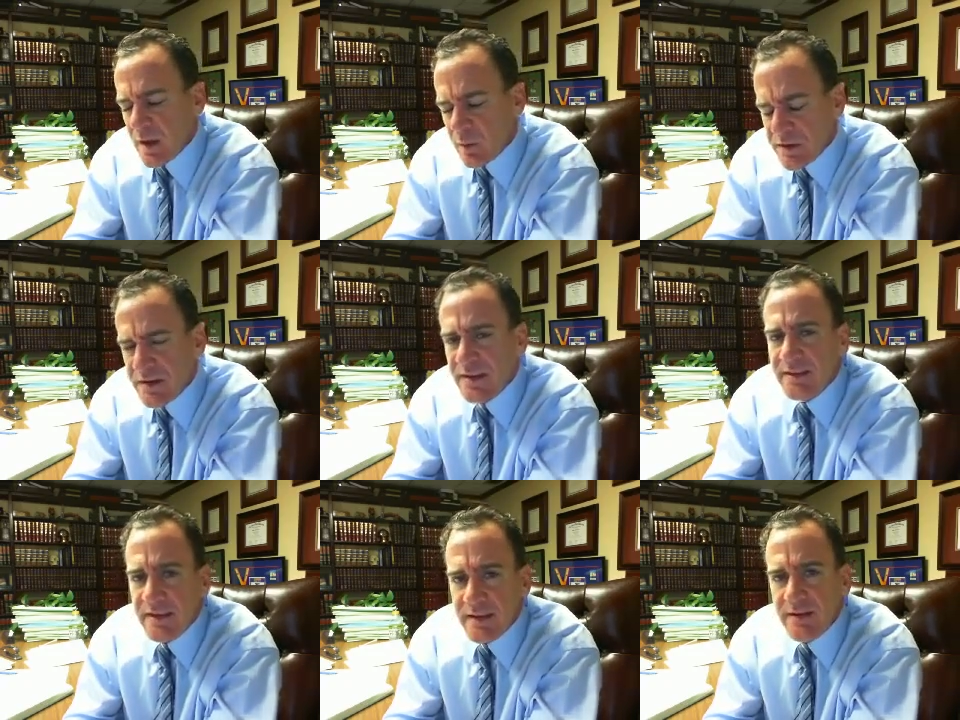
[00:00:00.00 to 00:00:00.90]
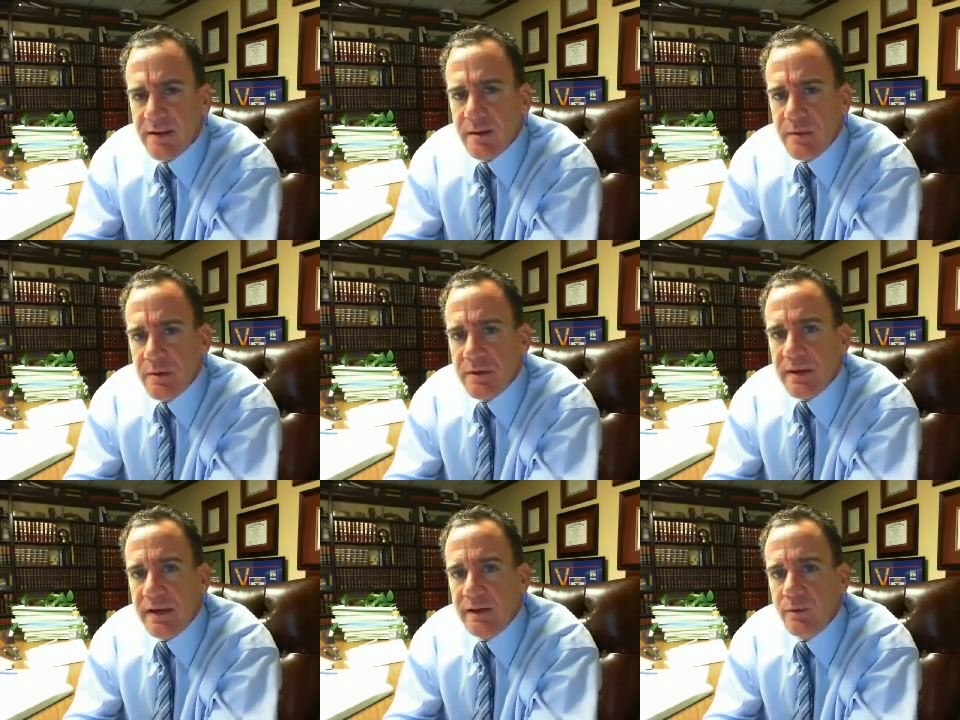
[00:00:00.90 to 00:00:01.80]
I want you to continue to
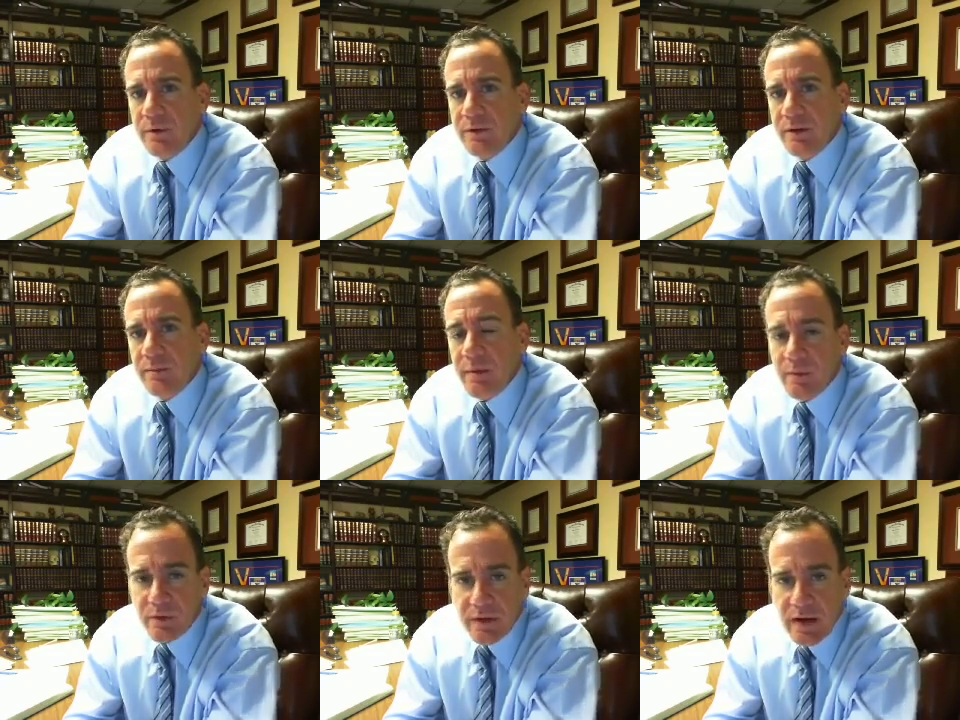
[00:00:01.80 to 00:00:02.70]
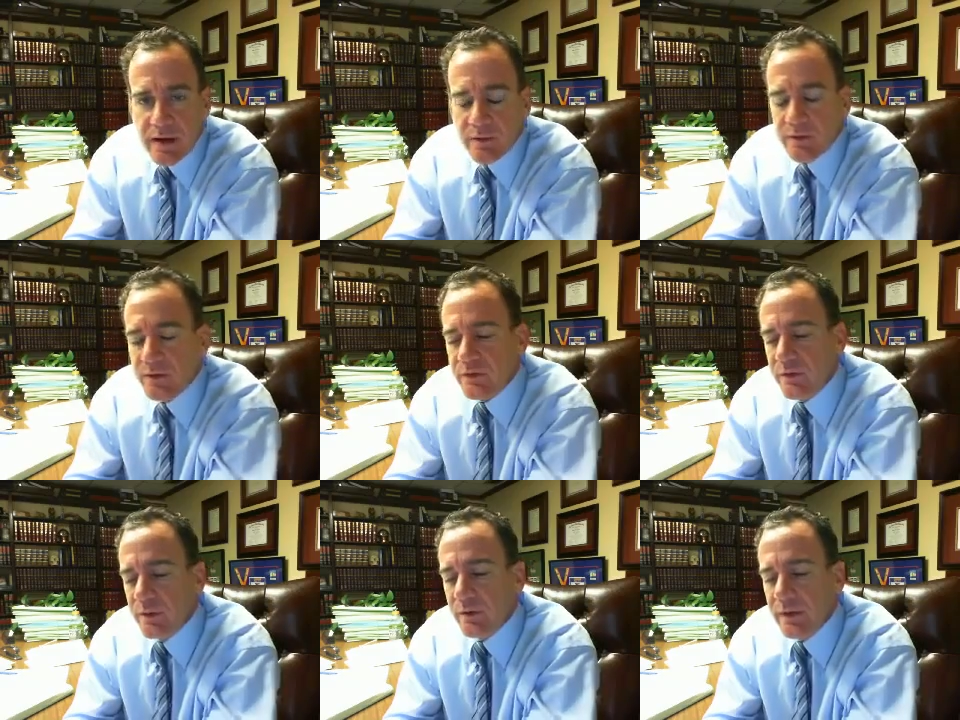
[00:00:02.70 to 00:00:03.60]
communicate with members of
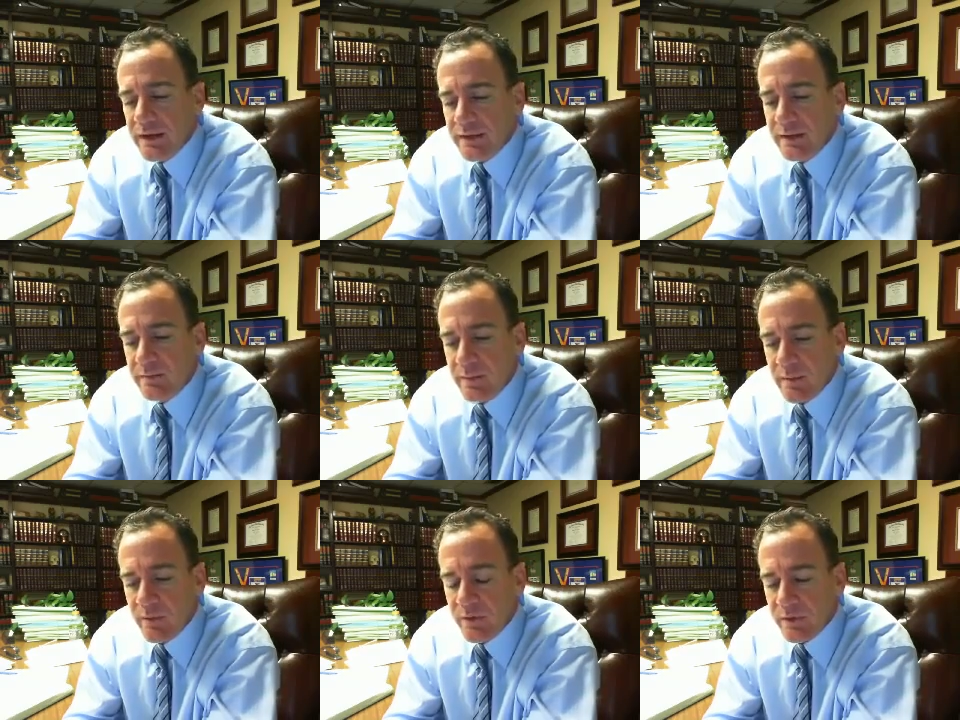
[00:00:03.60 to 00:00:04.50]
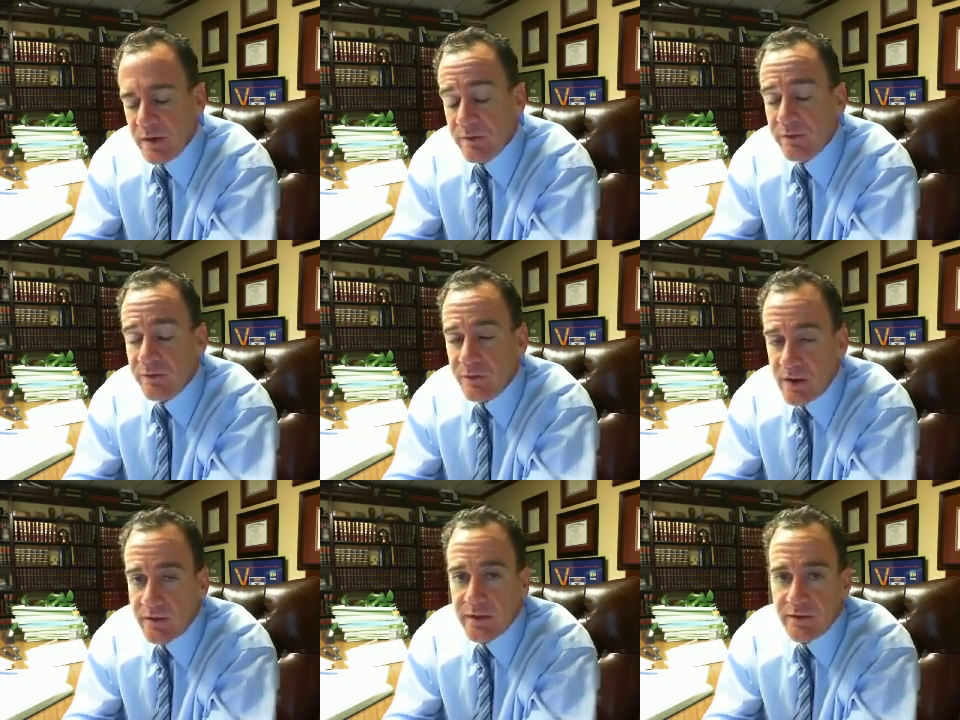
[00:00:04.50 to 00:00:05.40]
Congress, your elected members. I
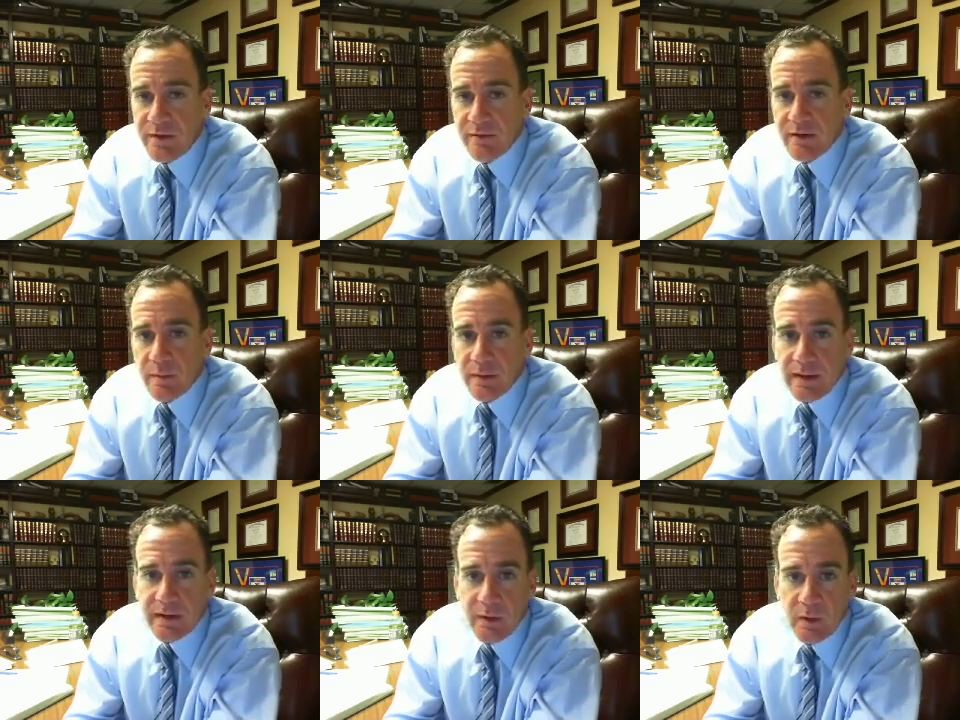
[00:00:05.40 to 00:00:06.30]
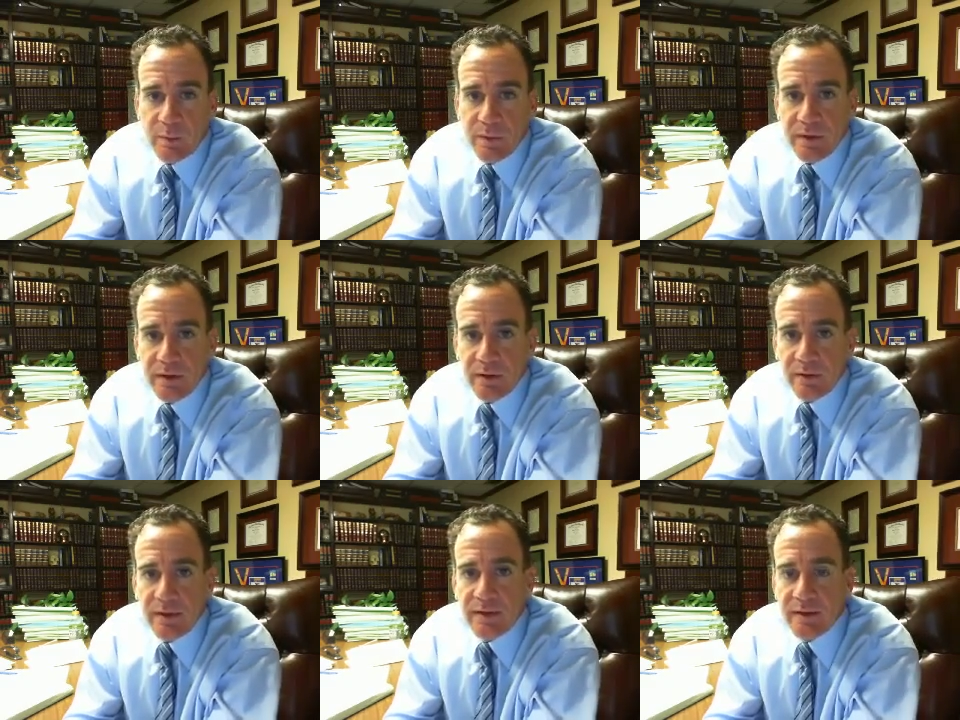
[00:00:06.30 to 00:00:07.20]
frankly have given up a lot of hope in
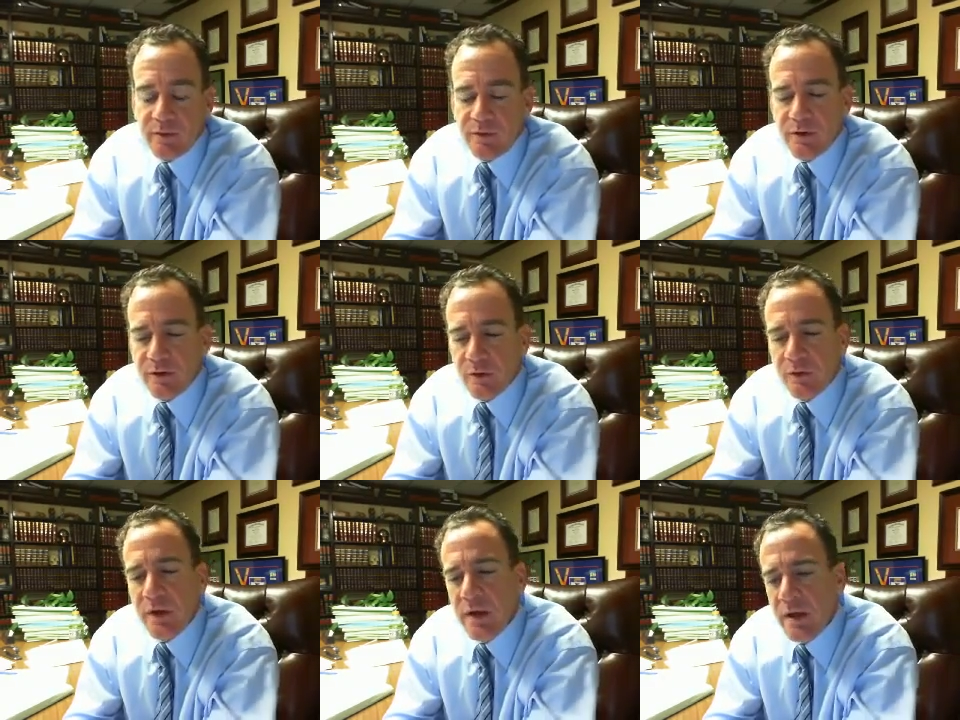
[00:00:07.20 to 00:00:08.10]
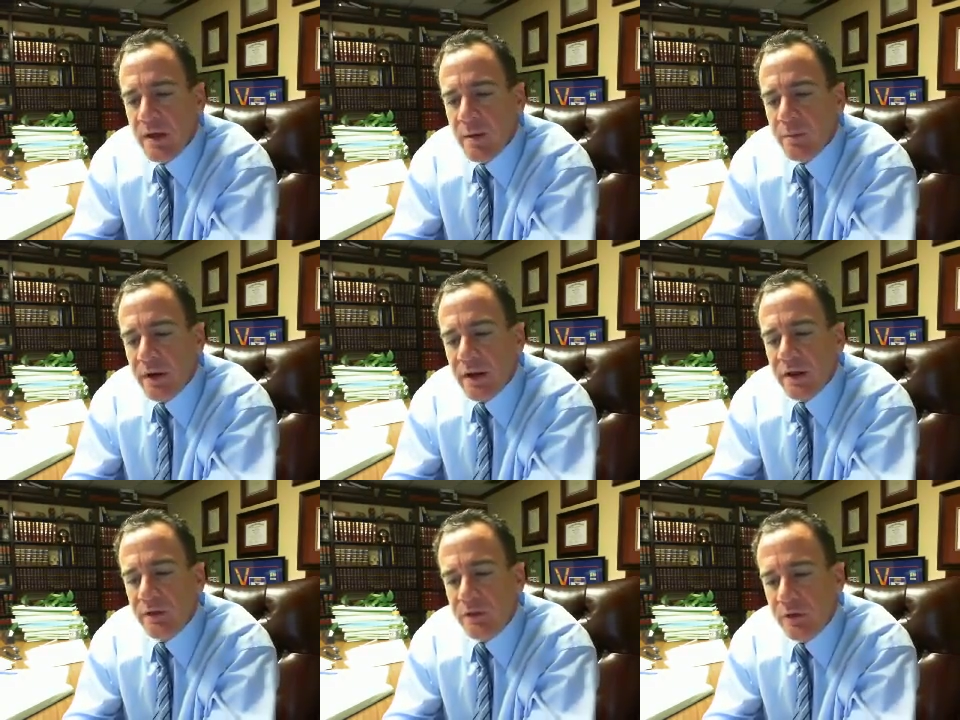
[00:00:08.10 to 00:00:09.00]
our elected officials. But
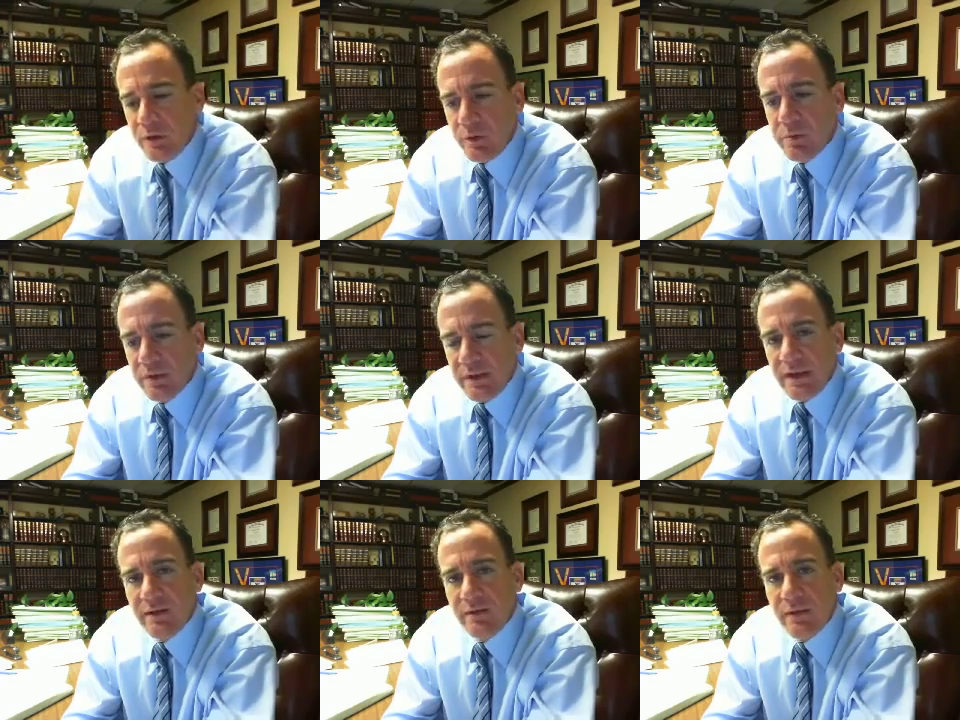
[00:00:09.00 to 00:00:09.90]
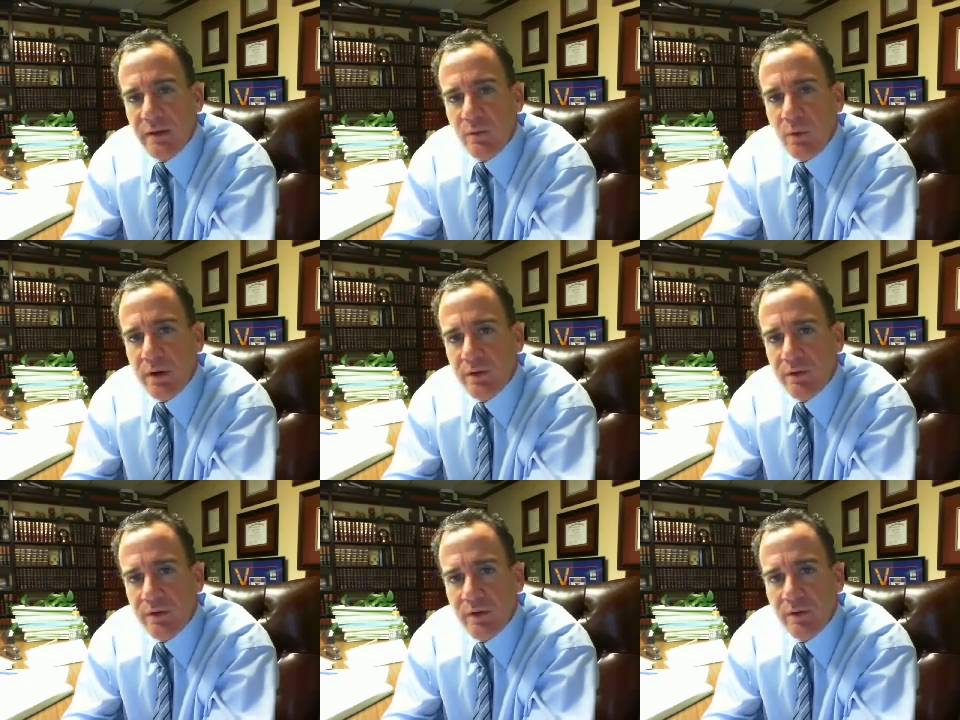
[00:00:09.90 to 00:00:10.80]
I do believe that one
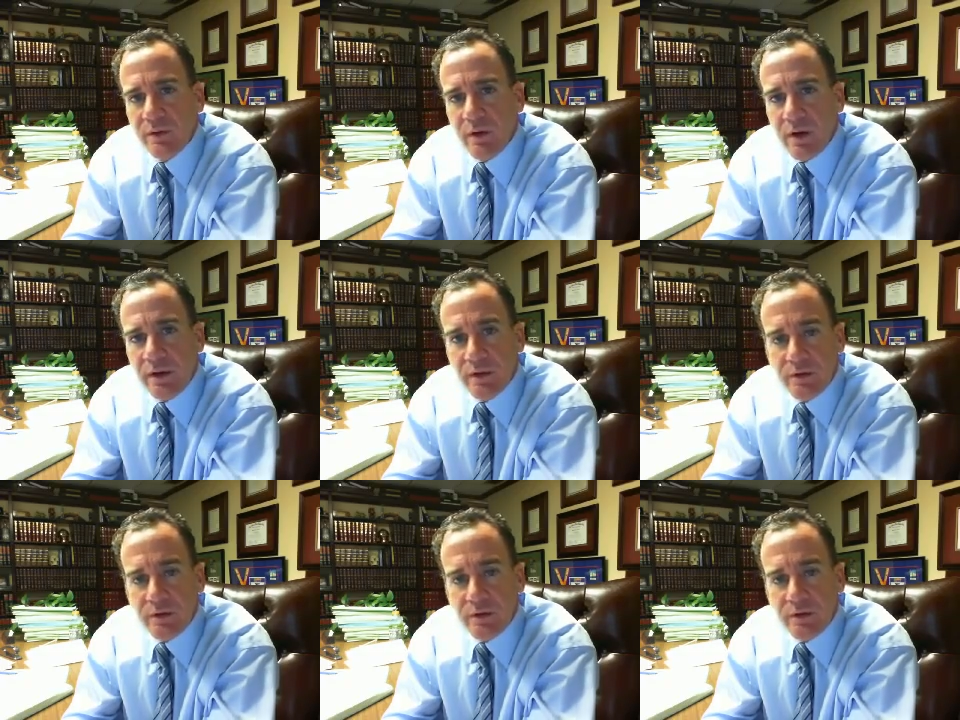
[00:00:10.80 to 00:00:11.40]
of the